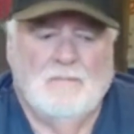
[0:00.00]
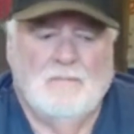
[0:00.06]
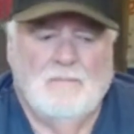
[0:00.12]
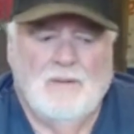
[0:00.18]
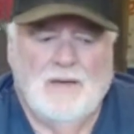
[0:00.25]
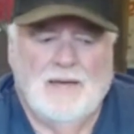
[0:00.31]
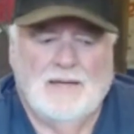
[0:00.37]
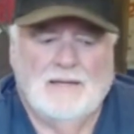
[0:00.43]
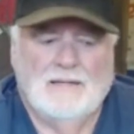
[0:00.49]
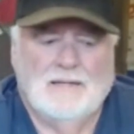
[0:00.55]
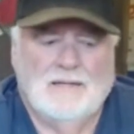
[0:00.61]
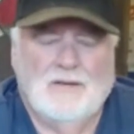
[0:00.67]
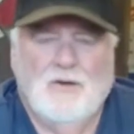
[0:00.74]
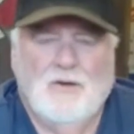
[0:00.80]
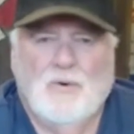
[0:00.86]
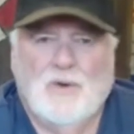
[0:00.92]
But
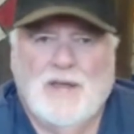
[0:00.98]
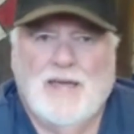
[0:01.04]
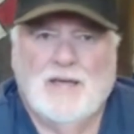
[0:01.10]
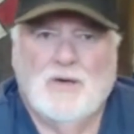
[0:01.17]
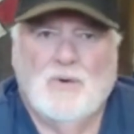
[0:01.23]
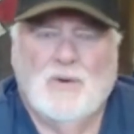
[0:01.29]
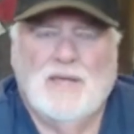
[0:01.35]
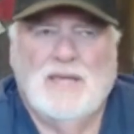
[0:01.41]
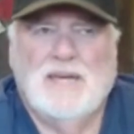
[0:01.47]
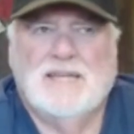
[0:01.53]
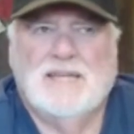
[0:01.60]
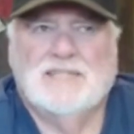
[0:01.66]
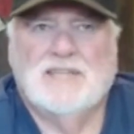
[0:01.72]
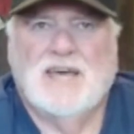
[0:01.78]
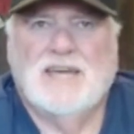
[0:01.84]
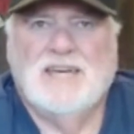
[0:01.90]
knowing Aunt Colleen
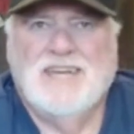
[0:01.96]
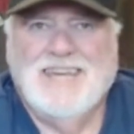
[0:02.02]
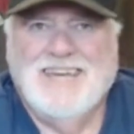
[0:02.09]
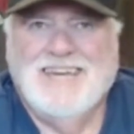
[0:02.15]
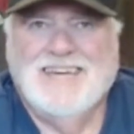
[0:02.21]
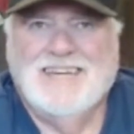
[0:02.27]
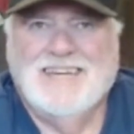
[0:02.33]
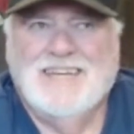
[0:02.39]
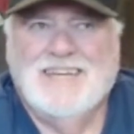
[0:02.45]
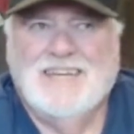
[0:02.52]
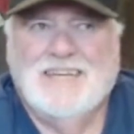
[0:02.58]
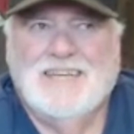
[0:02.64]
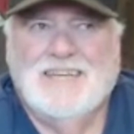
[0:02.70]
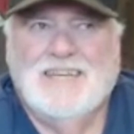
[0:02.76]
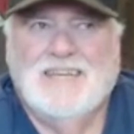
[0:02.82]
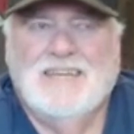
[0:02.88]
as I did,
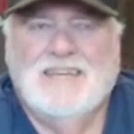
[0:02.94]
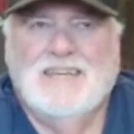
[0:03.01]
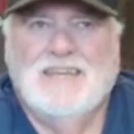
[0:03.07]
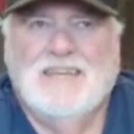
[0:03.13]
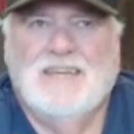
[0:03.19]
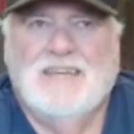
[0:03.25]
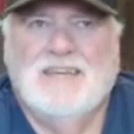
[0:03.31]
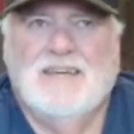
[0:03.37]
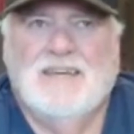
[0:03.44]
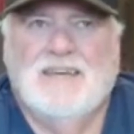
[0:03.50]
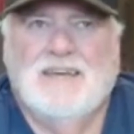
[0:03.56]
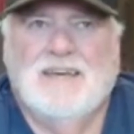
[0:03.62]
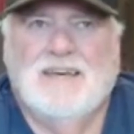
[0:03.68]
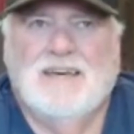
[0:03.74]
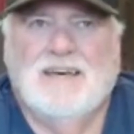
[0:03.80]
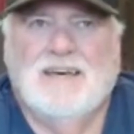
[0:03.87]

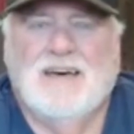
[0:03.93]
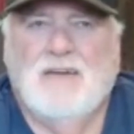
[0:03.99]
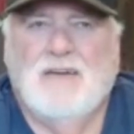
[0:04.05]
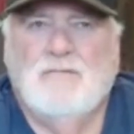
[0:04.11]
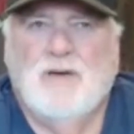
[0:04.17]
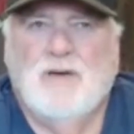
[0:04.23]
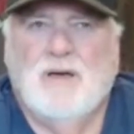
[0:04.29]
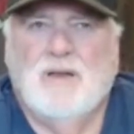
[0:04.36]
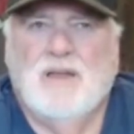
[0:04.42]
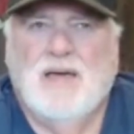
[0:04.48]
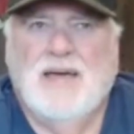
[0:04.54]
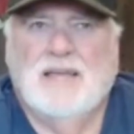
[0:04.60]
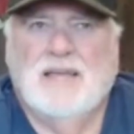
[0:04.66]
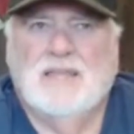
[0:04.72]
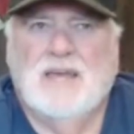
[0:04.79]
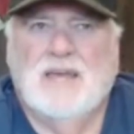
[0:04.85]
I felt
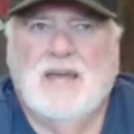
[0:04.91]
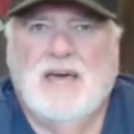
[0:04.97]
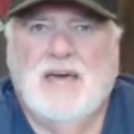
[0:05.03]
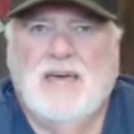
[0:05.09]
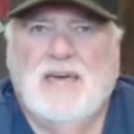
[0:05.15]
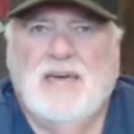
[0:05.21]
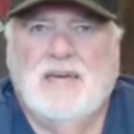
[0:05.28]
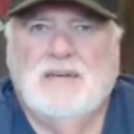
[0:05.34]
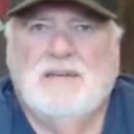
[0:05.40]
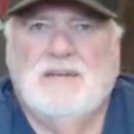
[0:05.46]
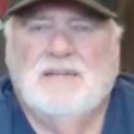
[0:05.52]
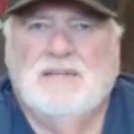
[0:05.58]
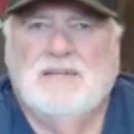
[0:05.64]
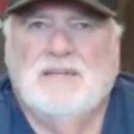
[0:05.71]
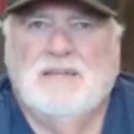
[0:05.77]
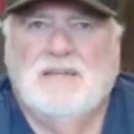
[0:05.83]
like that I had
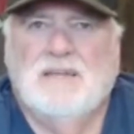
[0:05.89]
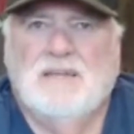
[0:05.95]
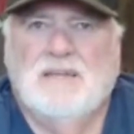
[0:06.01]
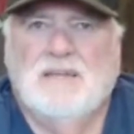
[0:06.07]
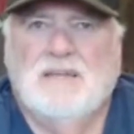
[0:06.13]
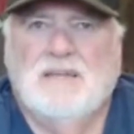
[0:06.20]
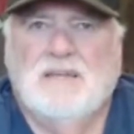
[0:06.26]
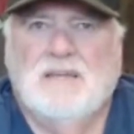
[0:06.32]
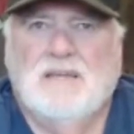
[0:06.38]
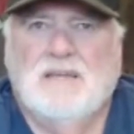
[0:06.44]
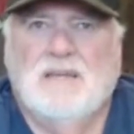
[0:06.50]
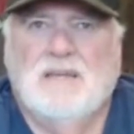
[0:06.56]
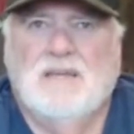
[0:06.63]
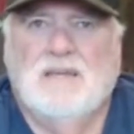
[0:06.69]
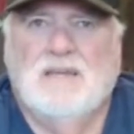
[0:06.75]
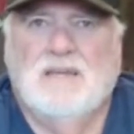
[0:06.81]

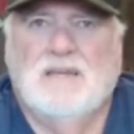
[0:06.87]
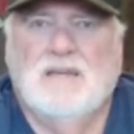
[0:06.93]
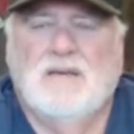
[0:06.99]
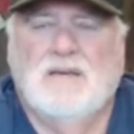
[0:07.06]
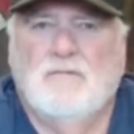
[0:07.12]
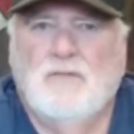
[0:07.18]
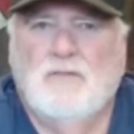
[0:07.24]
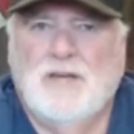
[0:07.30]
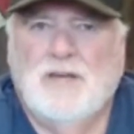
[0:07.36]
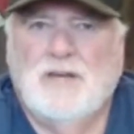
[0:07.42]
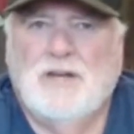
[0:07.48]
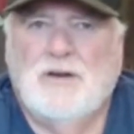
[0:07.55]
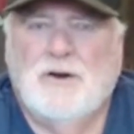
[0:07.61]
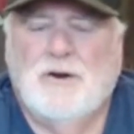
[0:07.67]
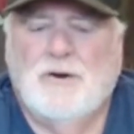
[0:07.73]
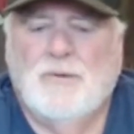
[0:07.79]

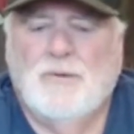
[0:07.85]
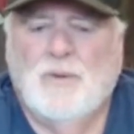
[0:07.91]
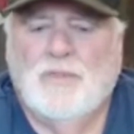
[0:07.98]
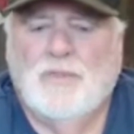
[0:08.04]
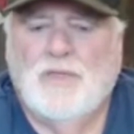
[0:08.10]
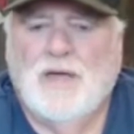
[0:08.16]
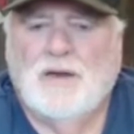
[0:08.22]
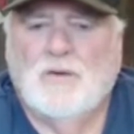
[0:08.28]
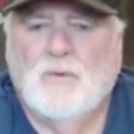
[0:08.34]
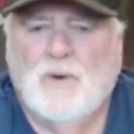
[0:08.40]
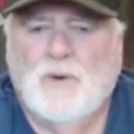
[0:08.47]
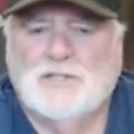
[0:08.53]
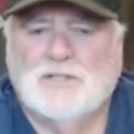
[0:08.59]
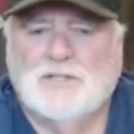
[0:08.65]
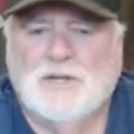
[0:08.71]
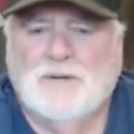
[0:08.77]
offended her with that
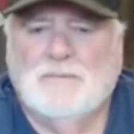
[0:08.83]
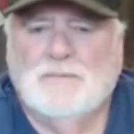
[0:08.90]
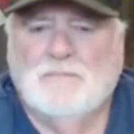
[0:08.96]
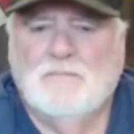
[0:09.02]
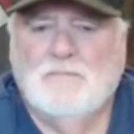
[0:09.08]
question.